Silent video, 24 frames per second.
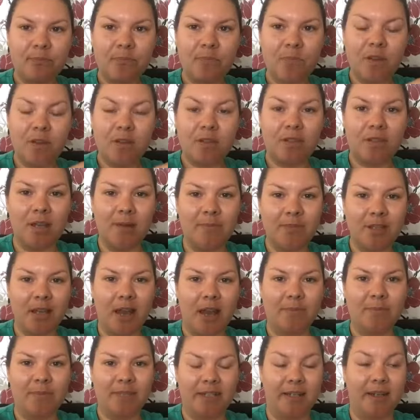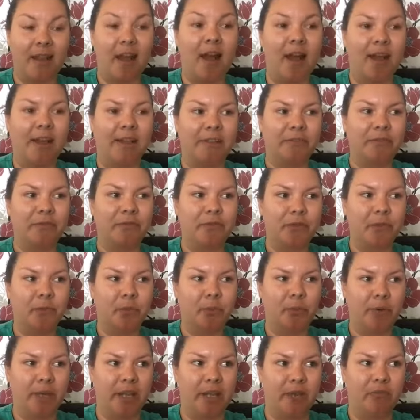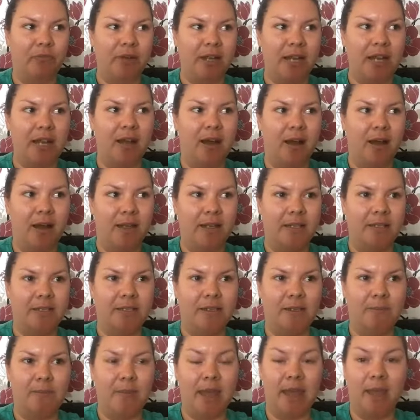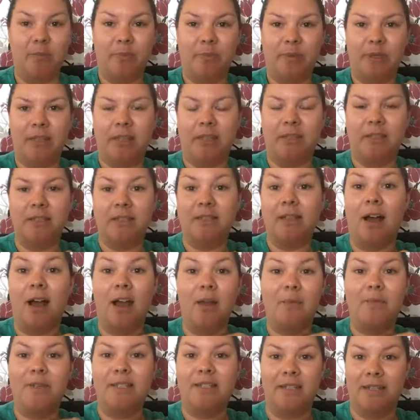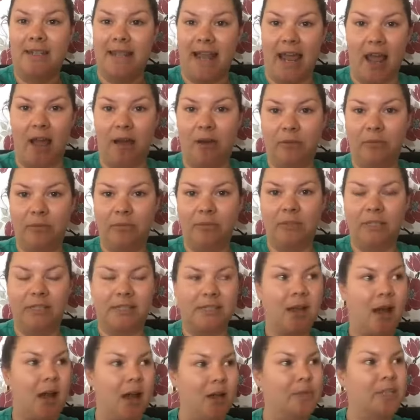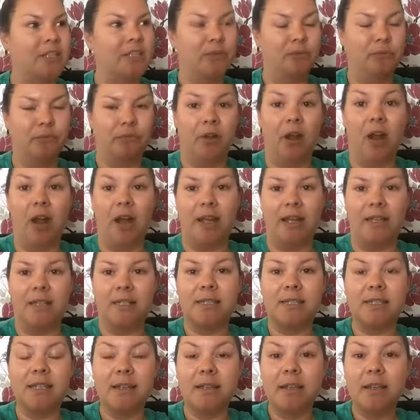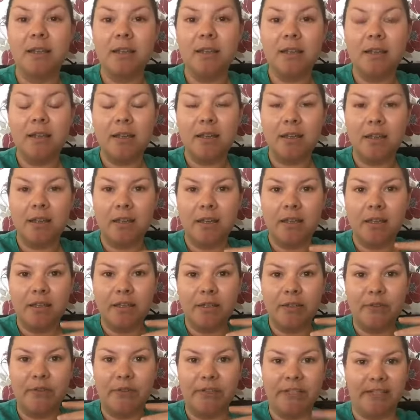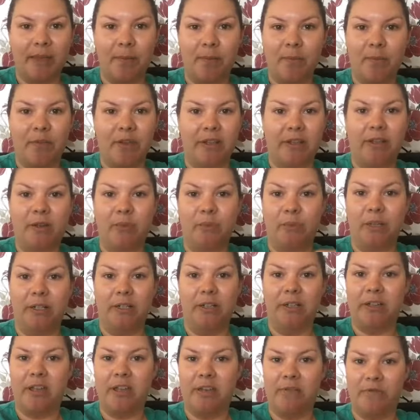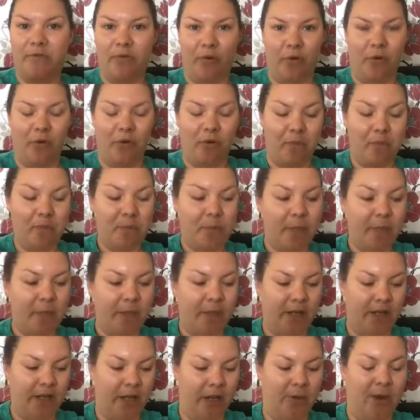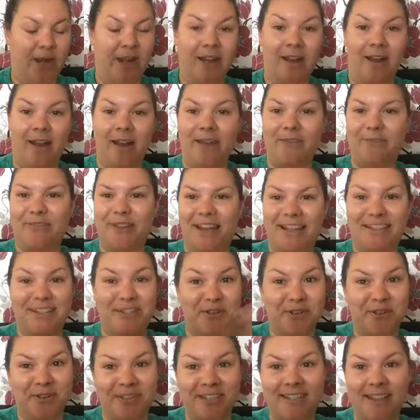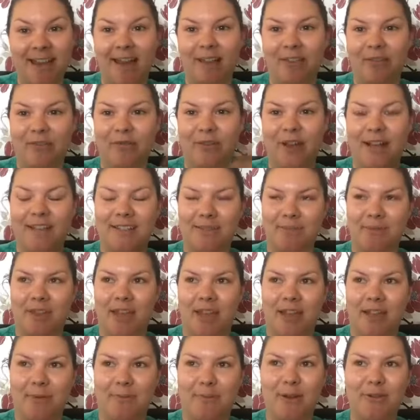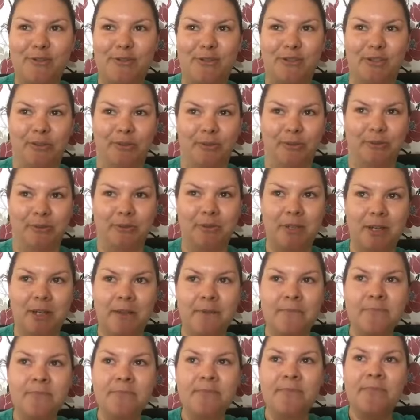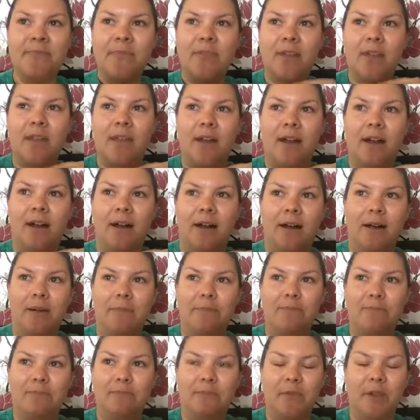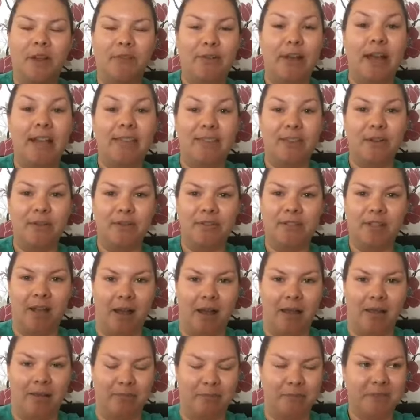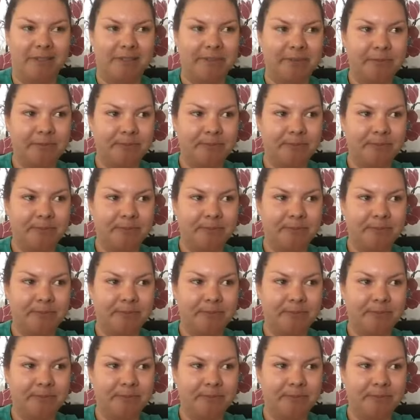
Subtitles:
sometimes in life, we realise that maybe the time isn't now. The time isn't right for something that we're looking for, you know, and as you can tell, the fact I'm getting emotional, I've had those times.